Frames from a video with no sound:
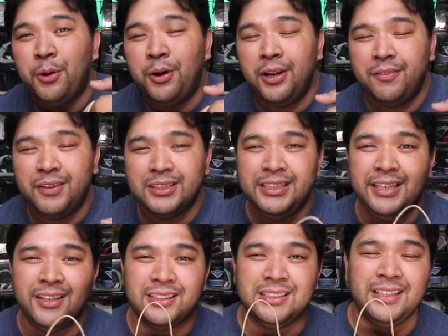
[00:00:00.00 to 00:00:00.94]
all of the
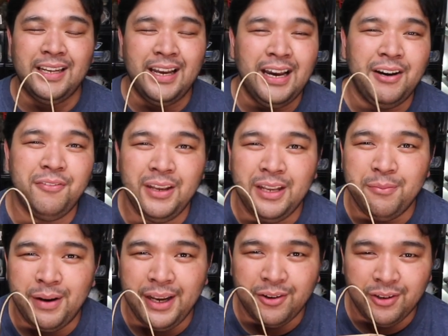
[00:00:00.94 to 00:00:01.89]
sneakers that I have in
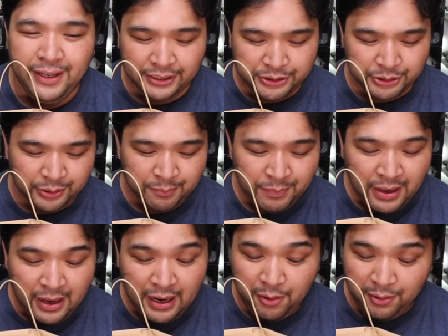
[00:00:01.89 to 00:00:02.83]
my collection.
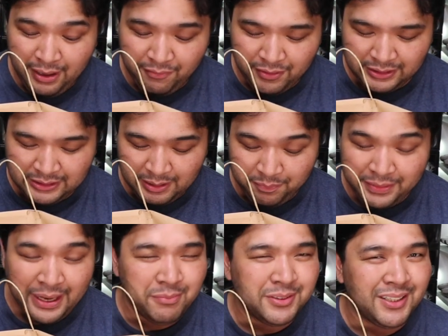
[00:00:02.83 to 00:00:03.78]
However,
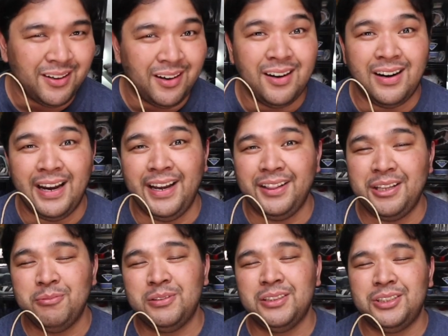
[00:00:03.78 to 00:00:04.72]
sometimes there are
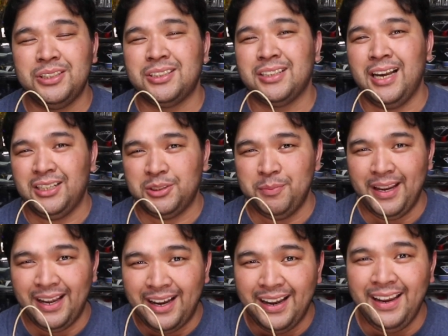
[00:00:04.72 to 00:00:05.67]
items that just catch
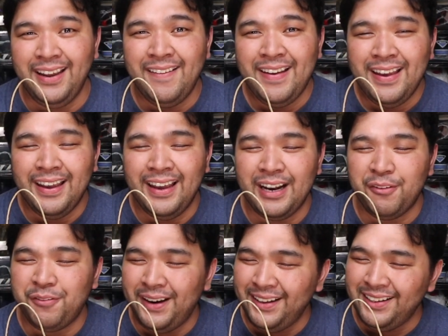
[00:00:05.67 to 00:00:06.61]
my eye and I
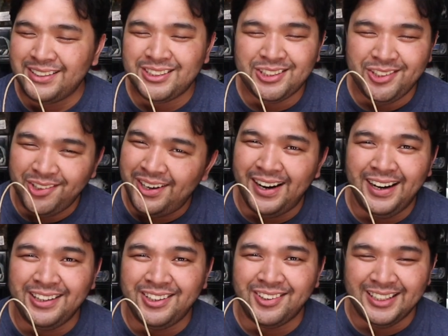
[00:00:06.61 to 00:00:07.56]
find it so
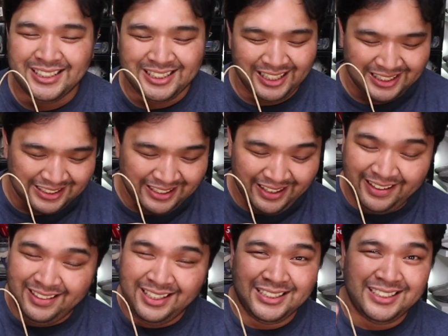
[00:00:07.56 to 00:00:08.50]
hard to resist.
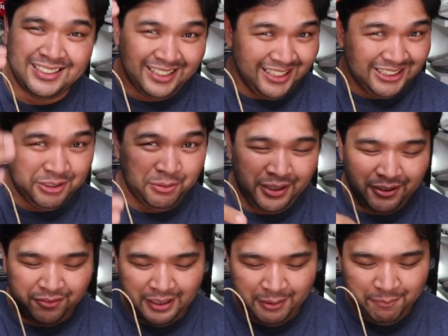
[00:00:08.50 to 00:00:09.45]
And this is one
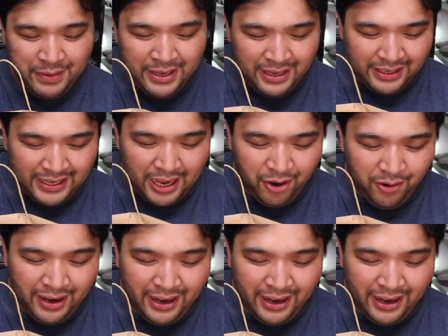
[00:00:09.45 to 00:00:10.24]
of them. Now,